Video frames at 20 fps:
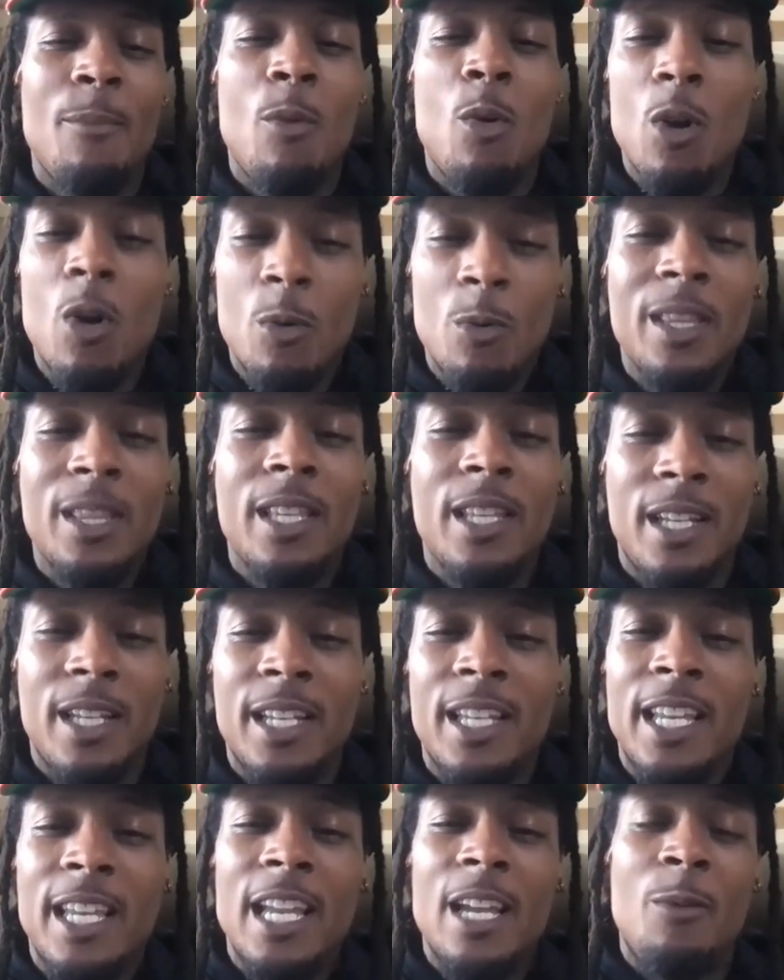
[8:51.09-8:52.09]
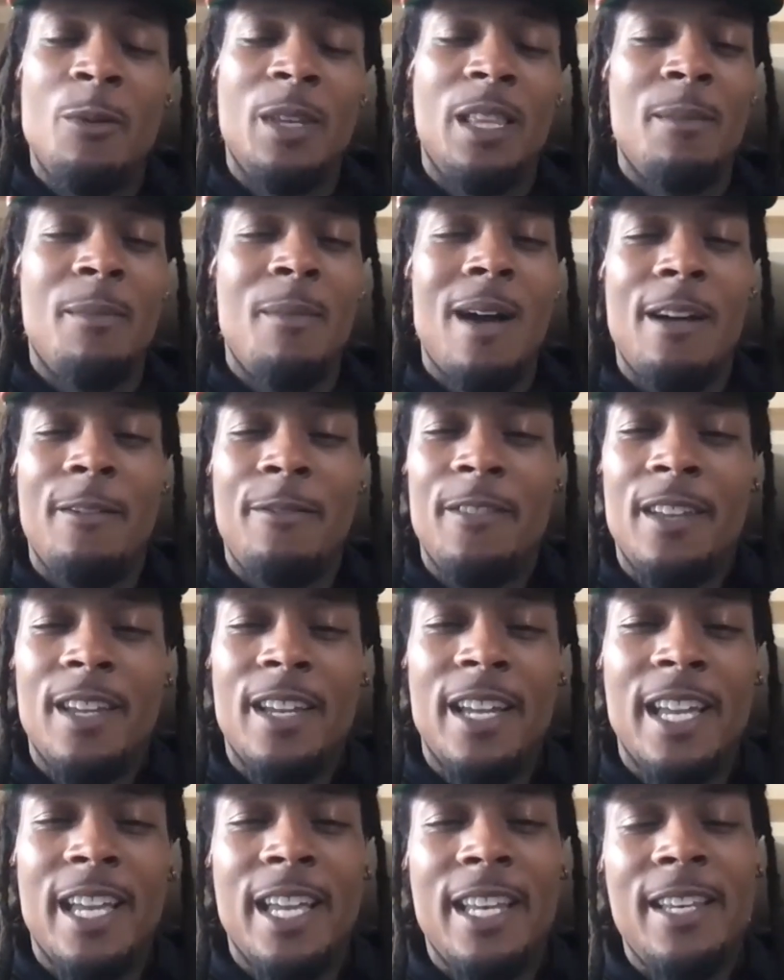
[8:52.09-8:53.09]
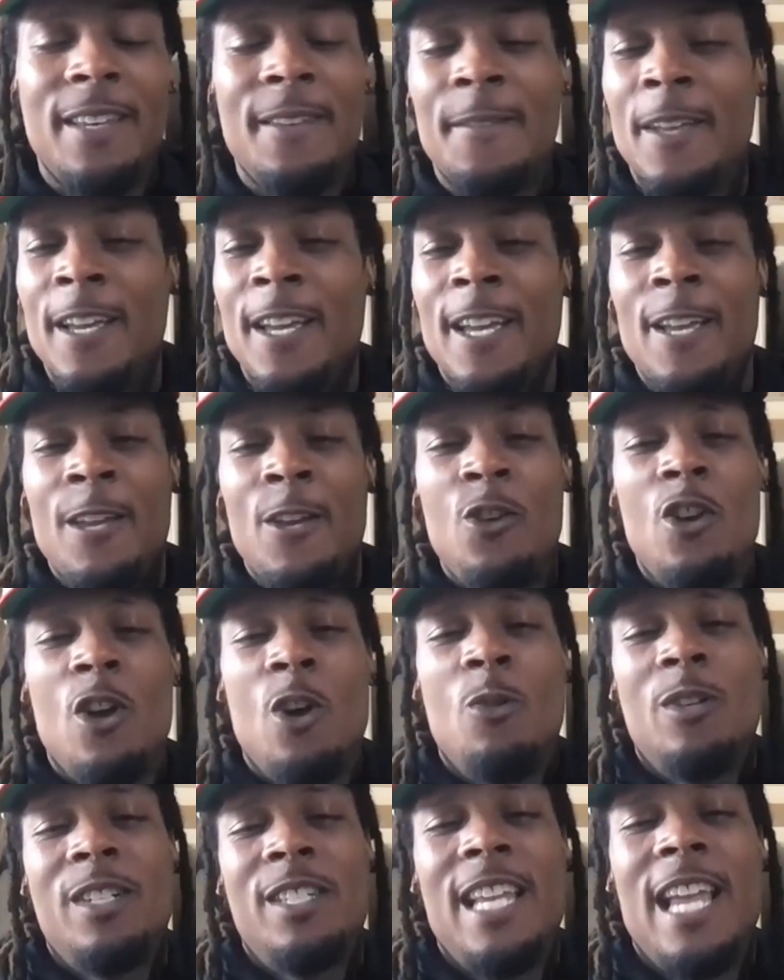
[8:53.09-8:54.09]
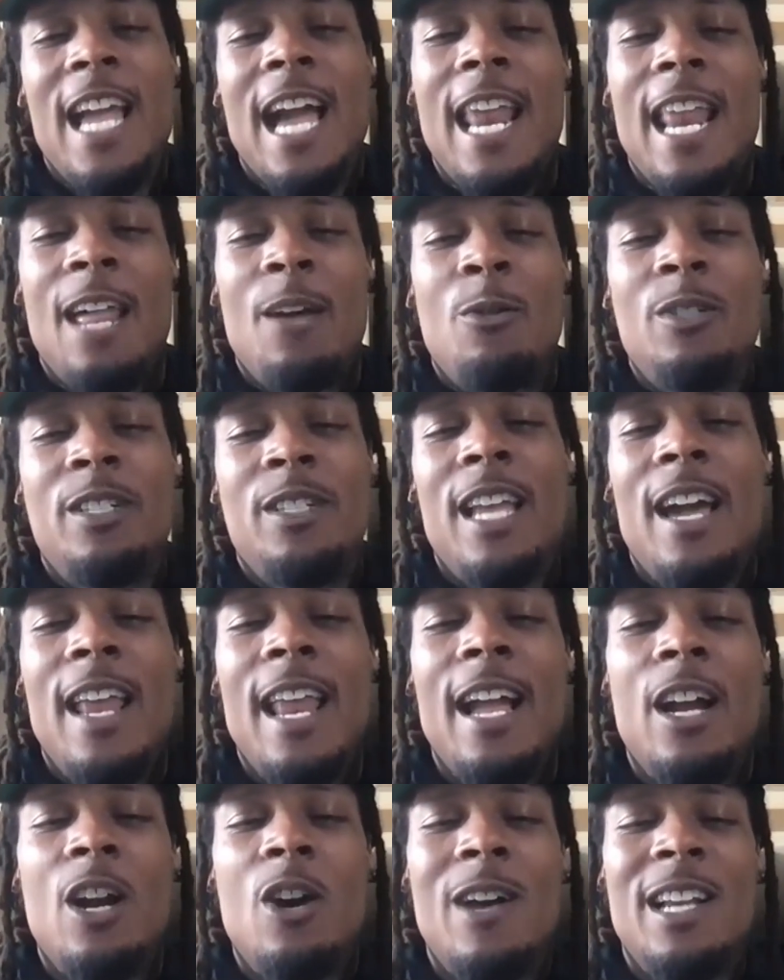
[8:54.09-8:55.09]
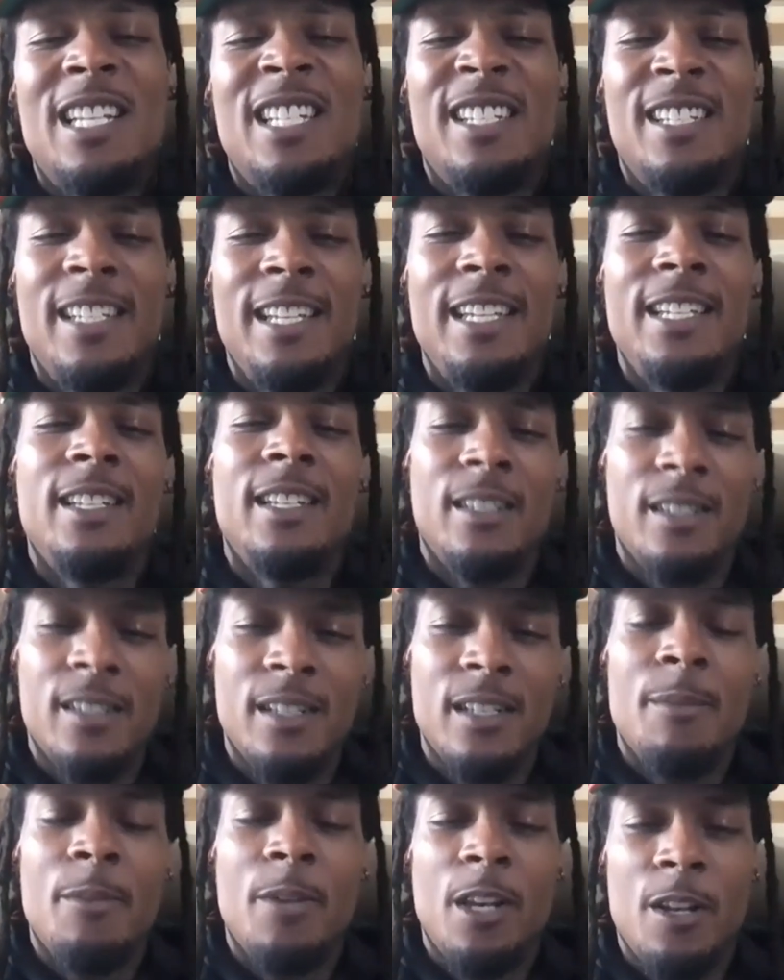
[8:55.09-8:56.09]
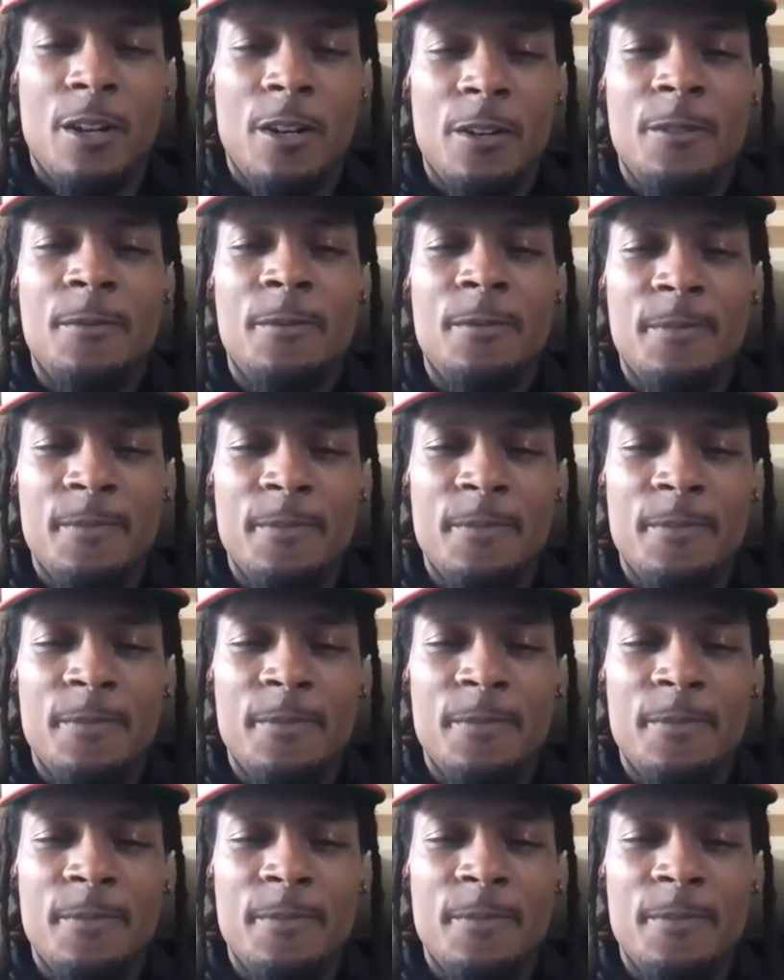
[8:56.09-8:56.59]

more with the yeah with the mafia, and you know, we'll see how that we'll see how that go as the season come along.